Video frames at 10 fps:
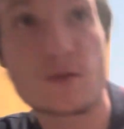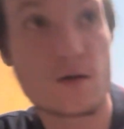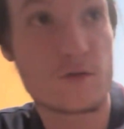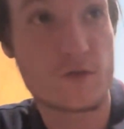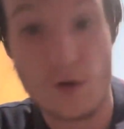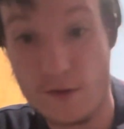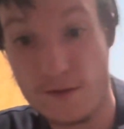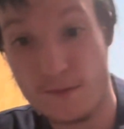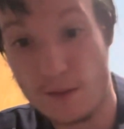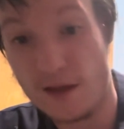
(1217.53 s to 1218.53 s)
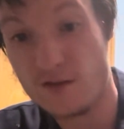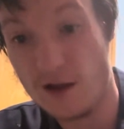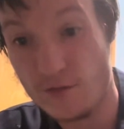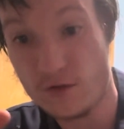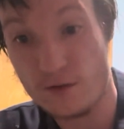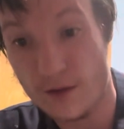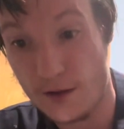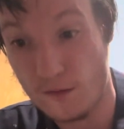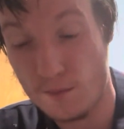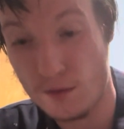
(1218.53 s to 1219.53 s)
saw this blaster after I
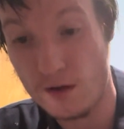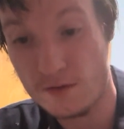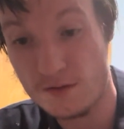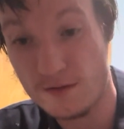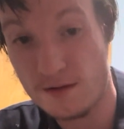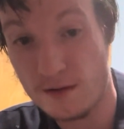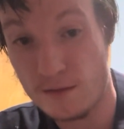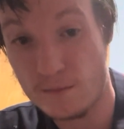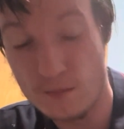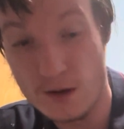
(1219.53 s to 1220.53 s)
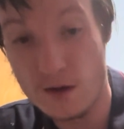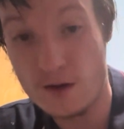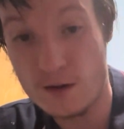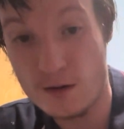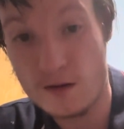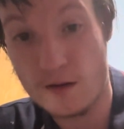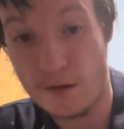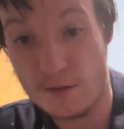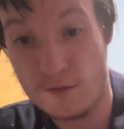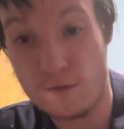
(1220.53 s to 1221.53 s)
unboxed it, and
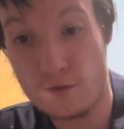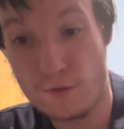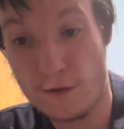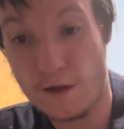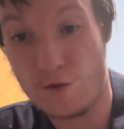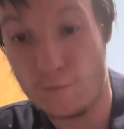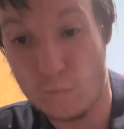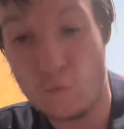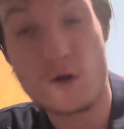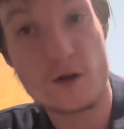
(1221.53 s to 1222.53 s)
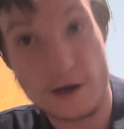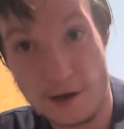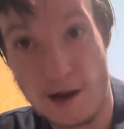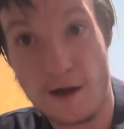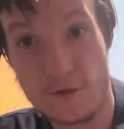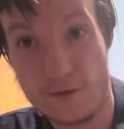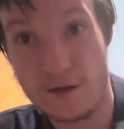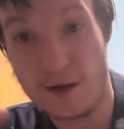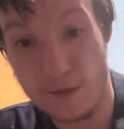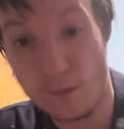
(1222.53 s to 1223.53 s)
a look of worry after
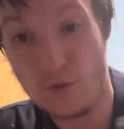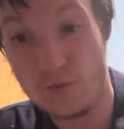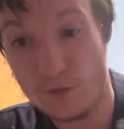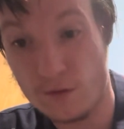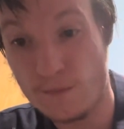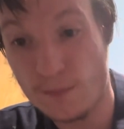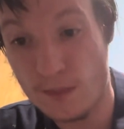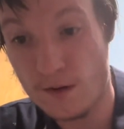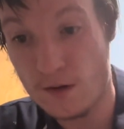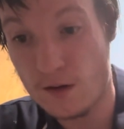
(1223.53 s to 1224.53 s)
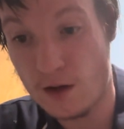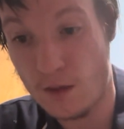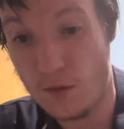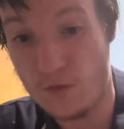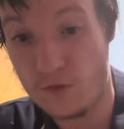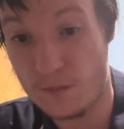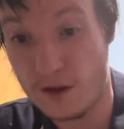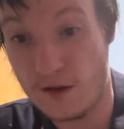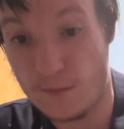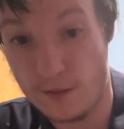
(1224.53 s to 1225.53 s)
it came over
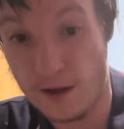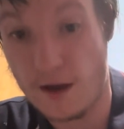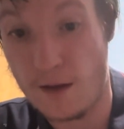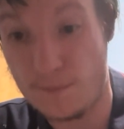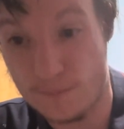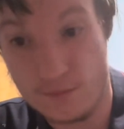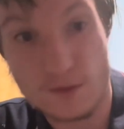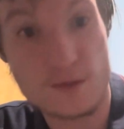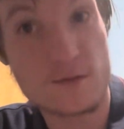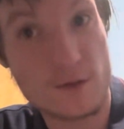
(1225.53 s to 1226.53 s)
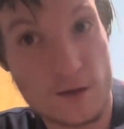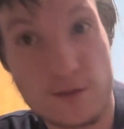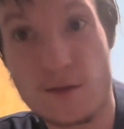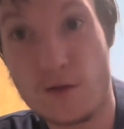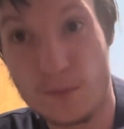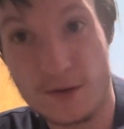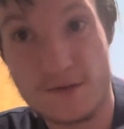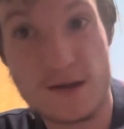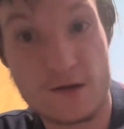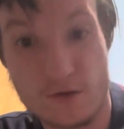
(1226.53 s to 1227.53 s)
me. I'm like, I'm a little bit
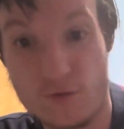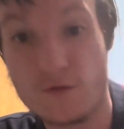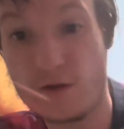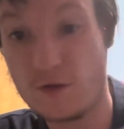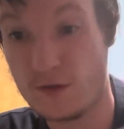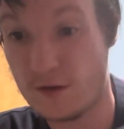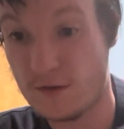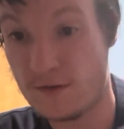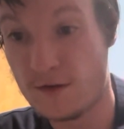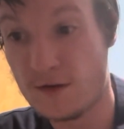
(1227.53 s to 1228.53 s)
scared to review this